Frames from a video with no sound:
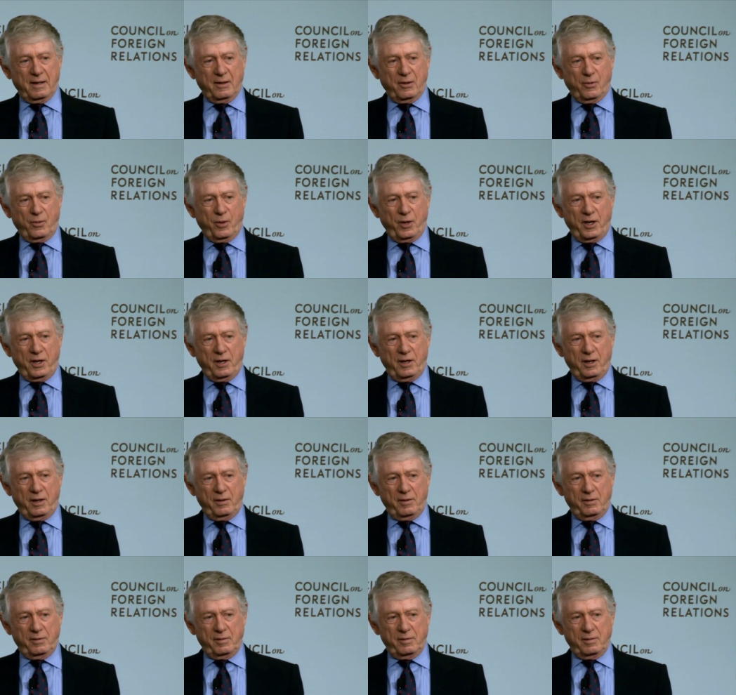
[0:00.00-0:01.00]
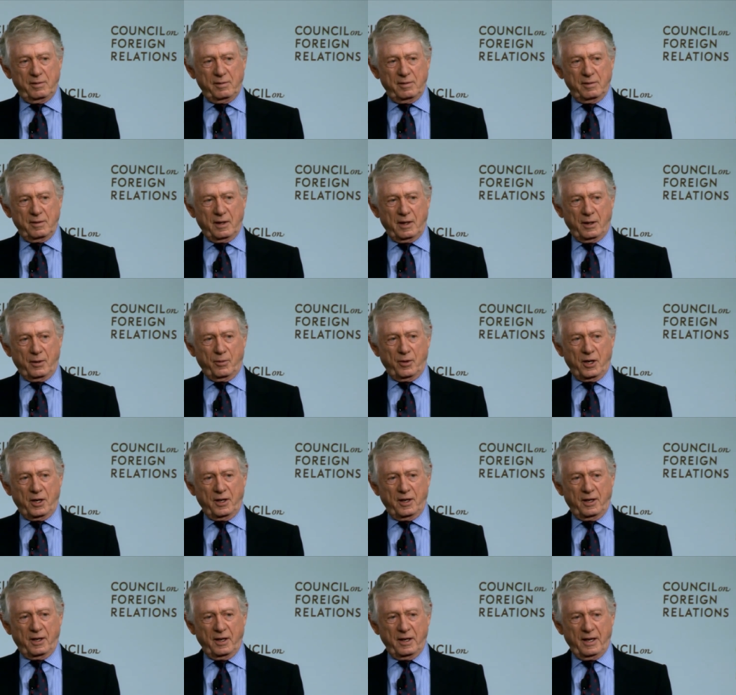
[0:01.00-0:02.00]
We,
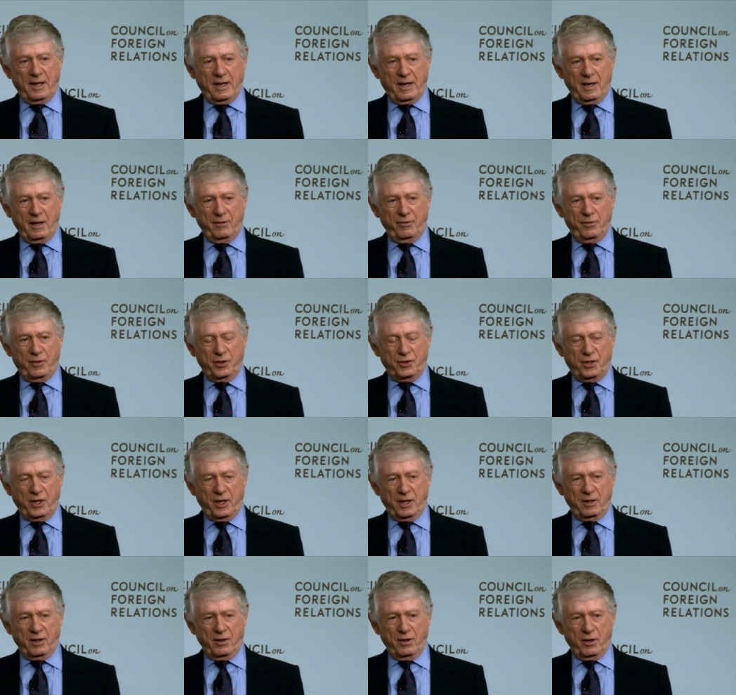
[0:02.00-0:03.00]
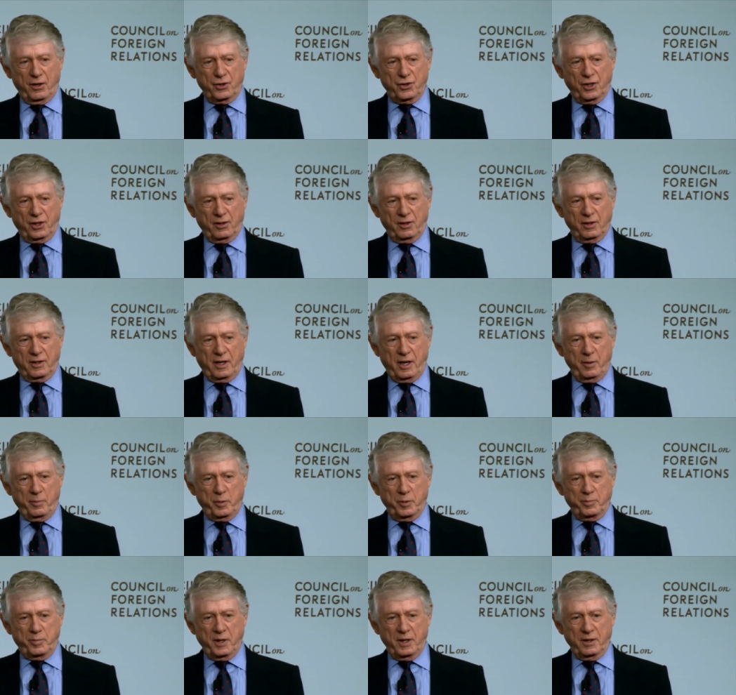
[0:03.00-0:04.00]
ironically, have the technological
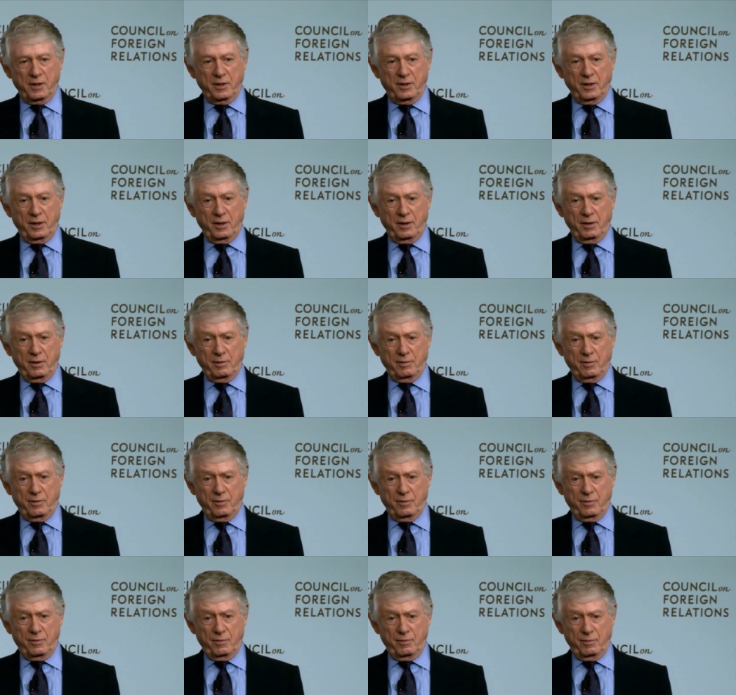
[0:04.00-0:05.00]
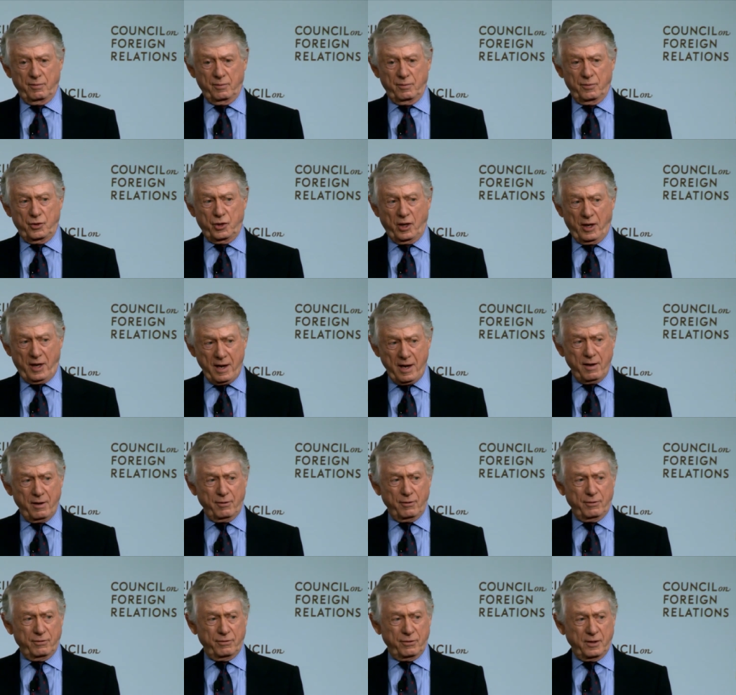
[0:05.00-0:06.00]
capability to
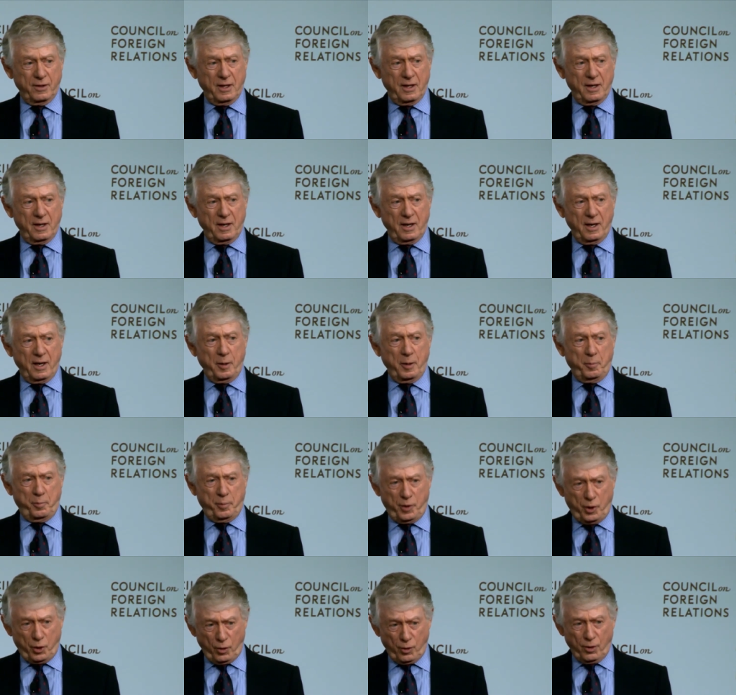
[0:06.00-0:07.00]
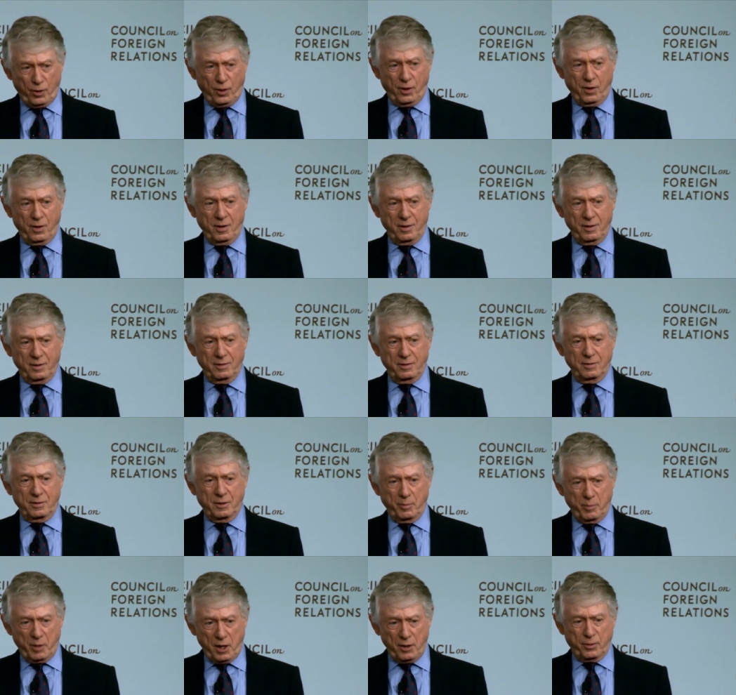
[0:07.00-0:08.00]
have a pure
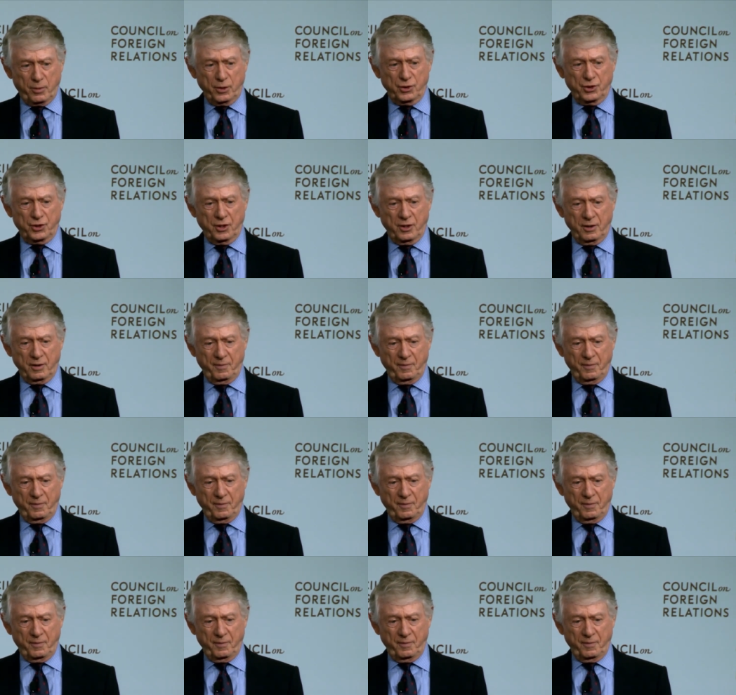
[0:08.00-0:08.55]
democracy.